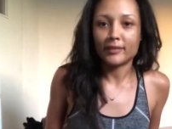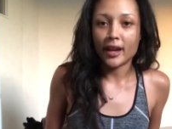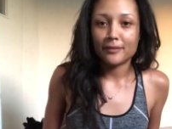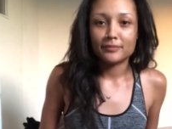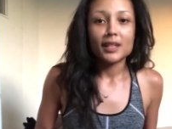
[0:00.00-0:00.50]

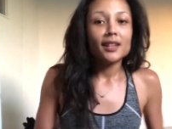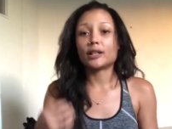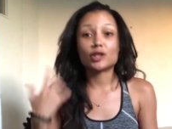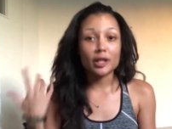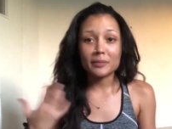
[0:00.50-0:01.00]
Yeah, I
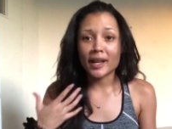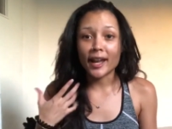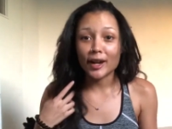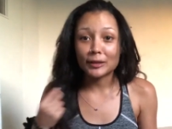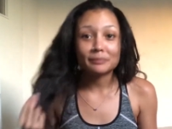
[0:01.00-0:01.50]
shaved my
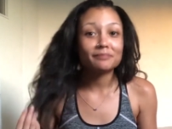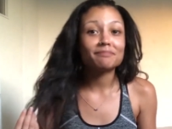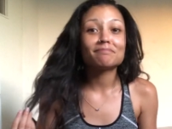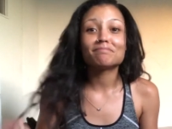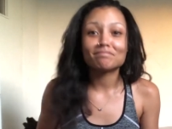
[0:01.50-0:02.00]
hair.
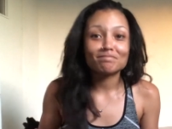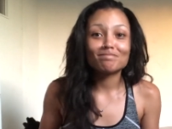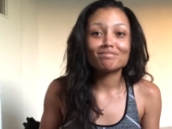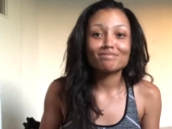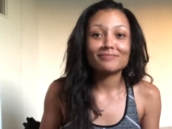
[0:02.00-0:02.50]

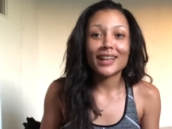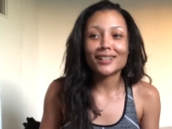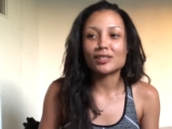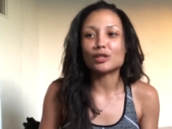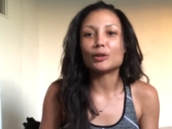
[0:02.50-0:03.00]

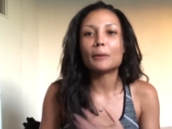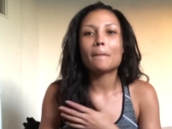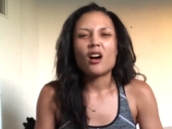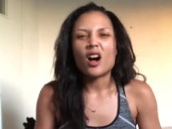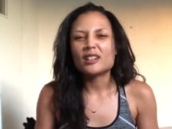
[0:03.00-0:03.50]
That's new.
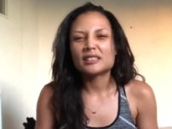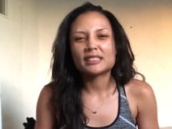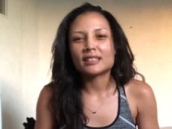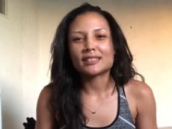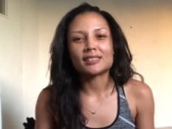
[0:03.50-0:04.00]

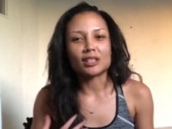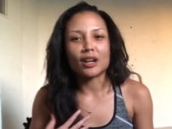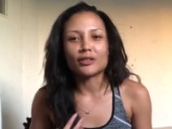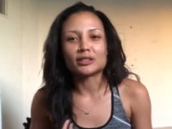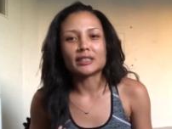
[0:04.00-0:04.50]
Honestly, that's
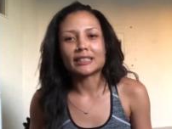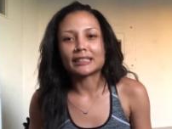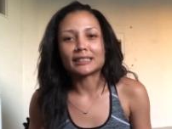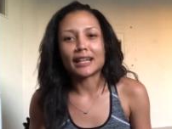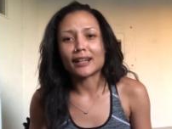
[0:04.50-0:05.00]
not really that
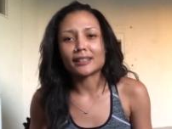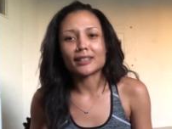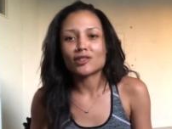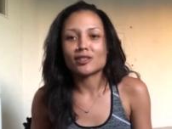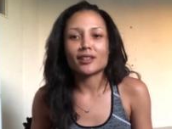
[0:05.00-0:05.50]
exciting.
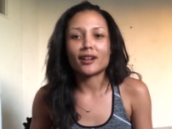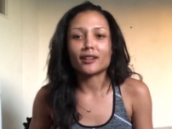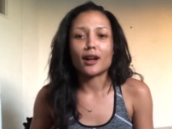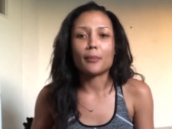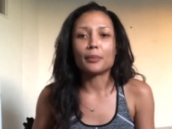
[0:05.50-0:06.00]
I just kind
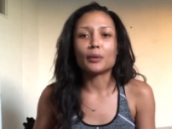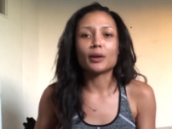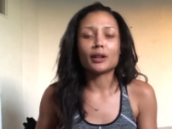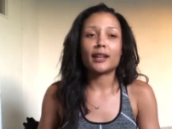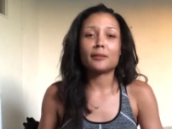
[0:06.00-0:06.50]
of got
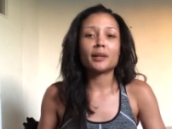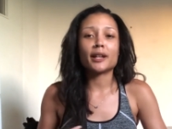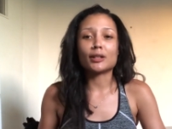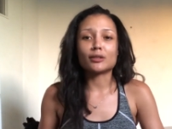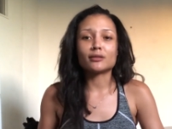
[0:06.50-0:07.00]
bored. Had my
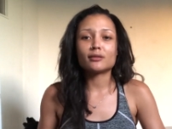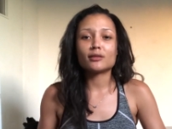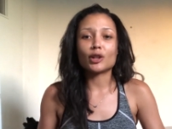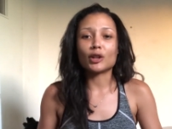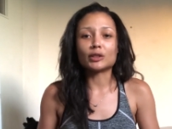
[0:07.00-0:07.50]
hair
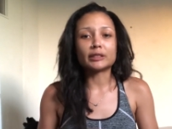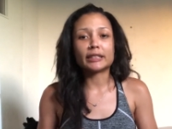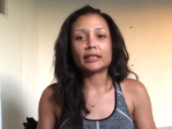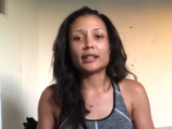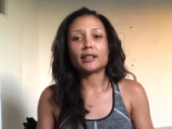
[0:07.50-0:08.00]

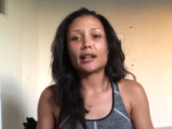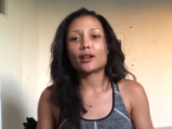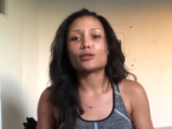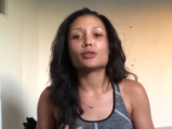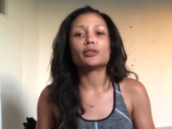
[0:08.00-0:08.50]
curly and
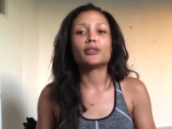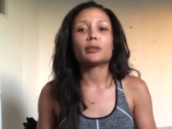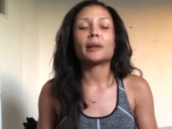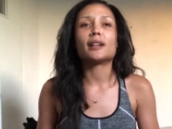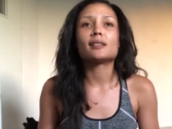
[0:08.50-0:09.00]
natural for the
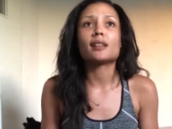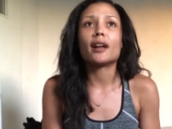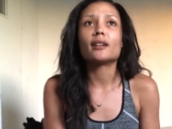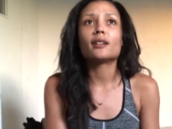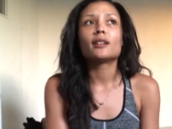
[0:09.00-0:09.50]
past
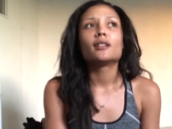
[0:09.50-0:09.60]
like